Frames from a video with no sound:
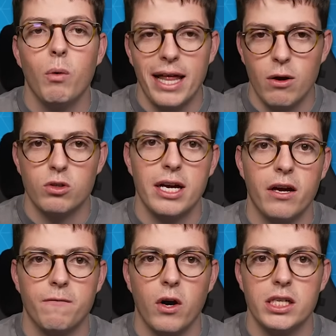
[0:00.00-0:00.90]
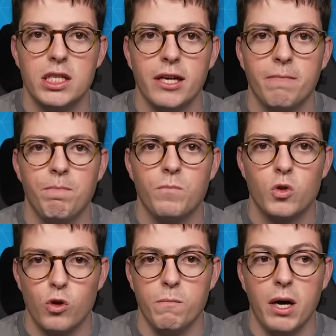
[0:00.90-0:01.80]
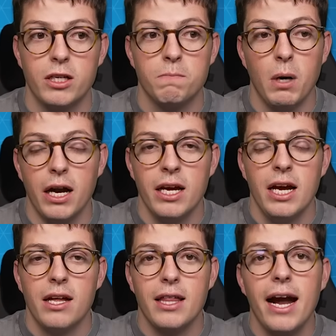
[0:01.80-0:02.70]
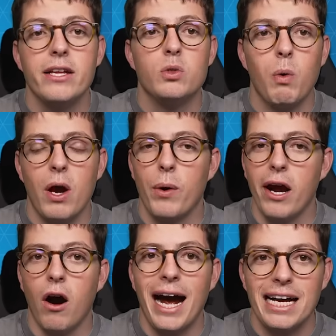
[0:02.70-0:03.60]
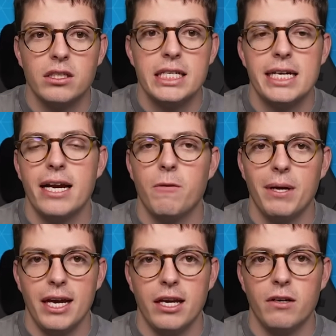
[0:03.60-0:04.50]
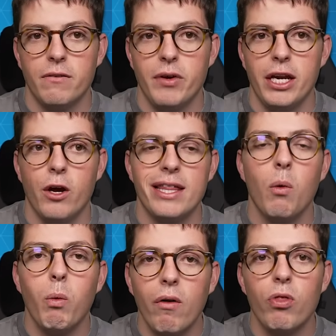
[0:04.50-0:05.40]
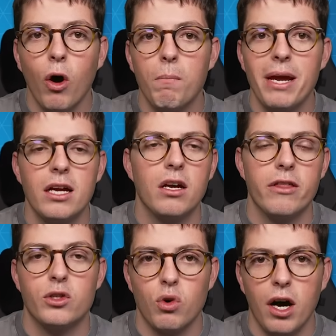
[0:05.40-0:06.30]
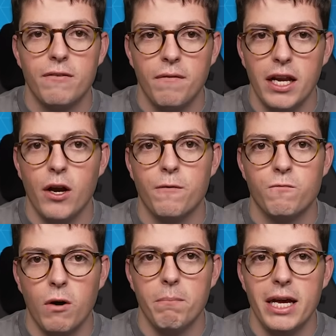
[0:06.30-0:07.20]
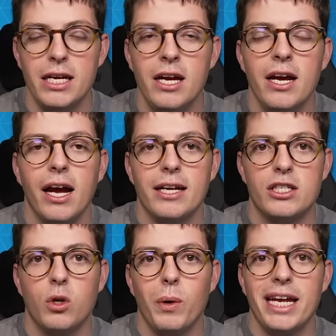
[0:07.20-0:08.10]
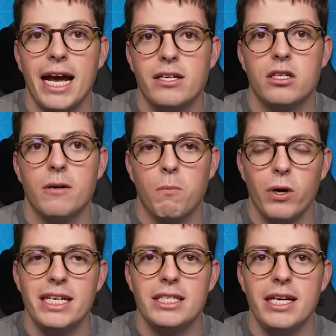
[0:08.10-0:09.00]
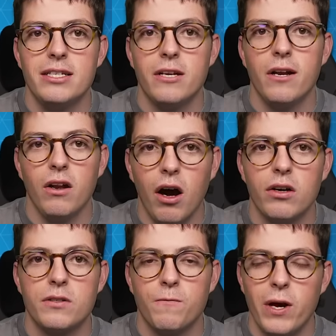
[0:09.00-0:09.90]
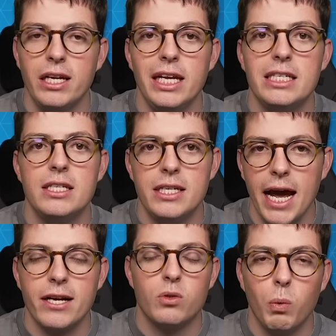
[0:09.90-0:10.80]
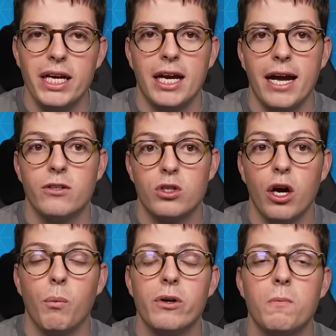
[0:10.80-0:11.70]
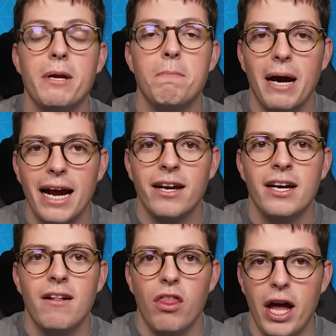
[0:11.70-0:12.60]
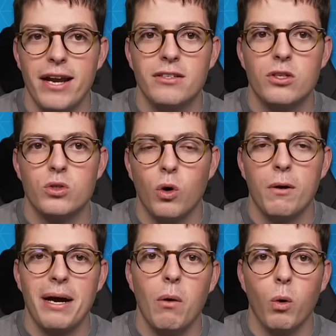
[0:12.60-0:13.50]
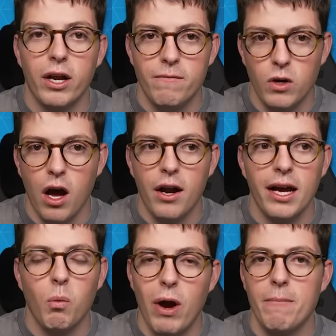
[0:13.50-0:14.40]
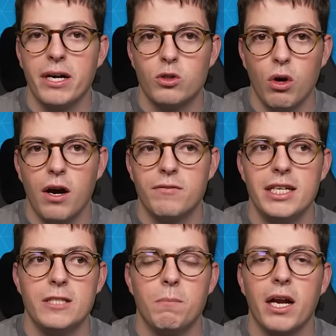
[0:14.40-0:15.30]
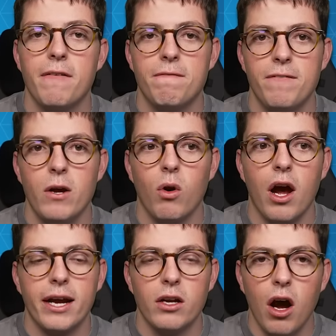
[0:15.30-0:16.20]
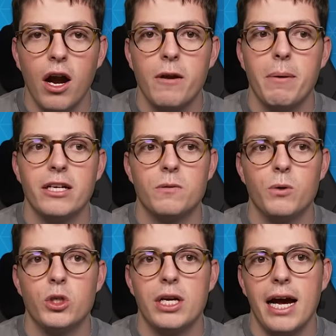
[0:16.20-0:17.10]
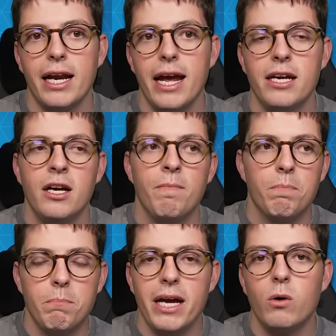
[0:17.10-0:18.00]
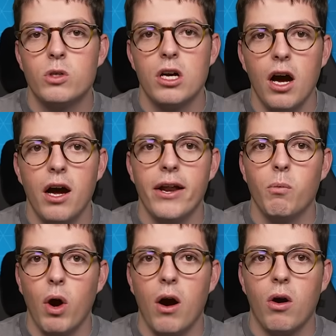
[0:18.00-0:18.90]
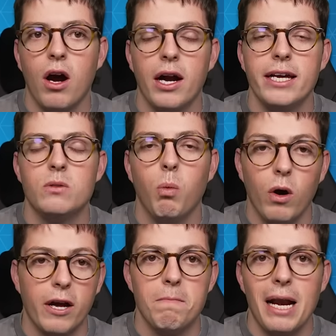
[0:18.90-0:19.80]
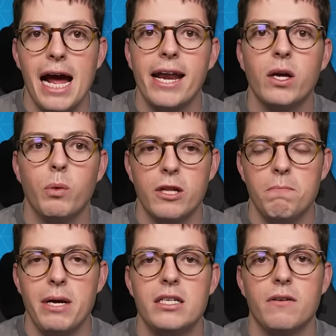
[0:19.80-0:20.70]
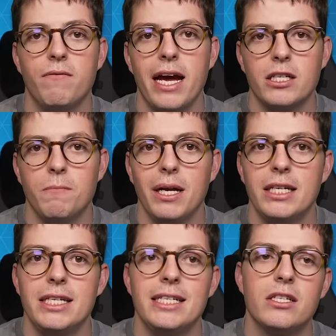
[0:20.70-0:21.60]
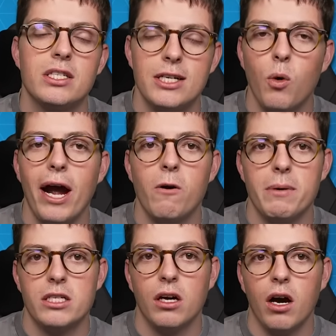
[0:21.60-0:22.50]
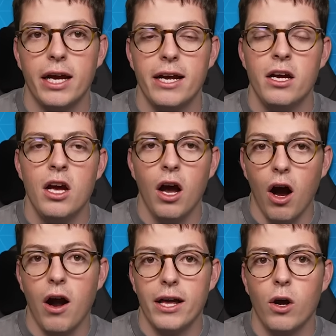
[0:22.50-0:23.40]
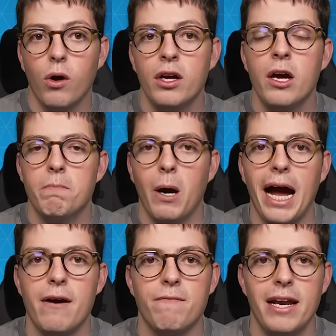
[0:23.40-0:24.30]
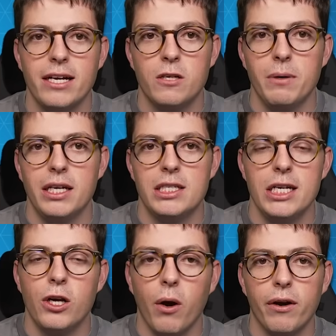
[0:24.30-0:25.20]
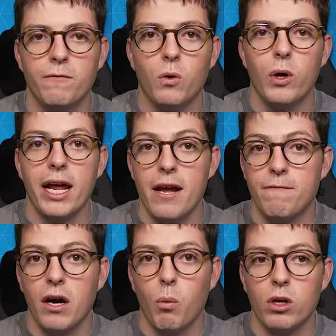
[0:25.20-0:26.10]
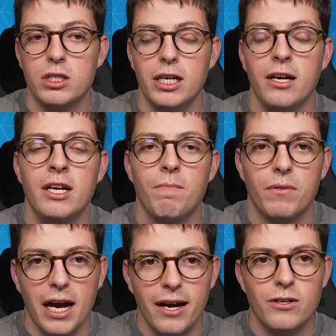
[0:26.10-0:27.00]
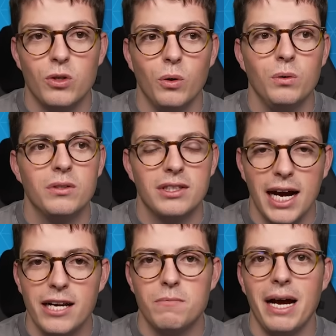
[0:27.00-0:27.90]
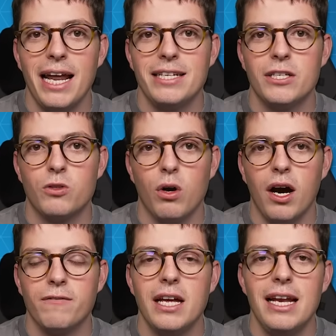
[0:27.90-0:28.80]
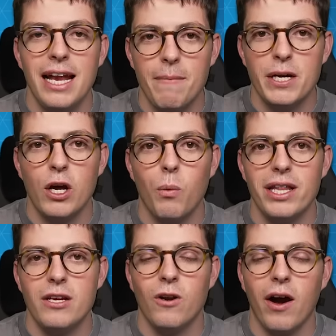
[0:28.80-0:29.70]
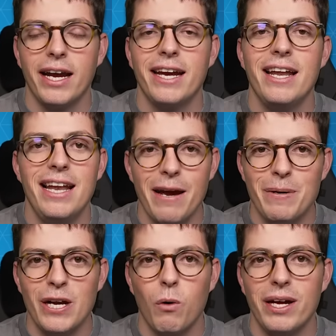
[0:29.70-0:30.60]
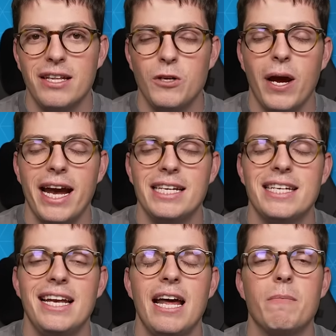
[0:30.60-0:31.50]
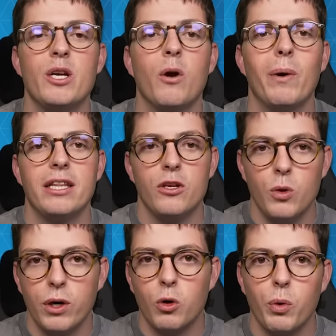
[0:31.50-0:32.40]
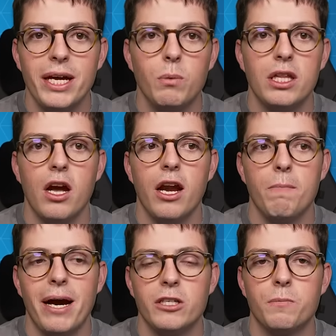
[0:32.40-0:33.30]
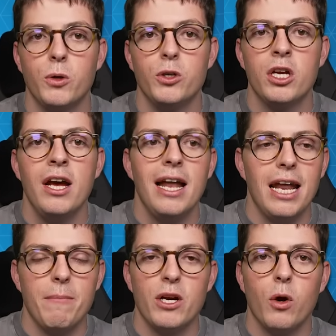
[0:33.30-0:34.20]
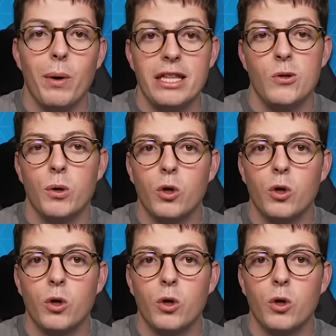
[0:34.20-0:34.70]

without sacrificing too much. But that is where we are. As I said at the beginning of the video, there will not be another draft video from me until we get to the preseason last friendlies next weekend. So we will be back then to talk about what I've learned and where my draft is. But I feel like an early bench boost and a middle to early wildcard is what I'm planning, with a bit of flexibility to still help me target early on, but have flexibility going forward if I want it. That is all. That is my latest draft. Let me know whether you like it. Let me know whether you hate it. Let me know whether you agree with the early bench boost. Let me know whether you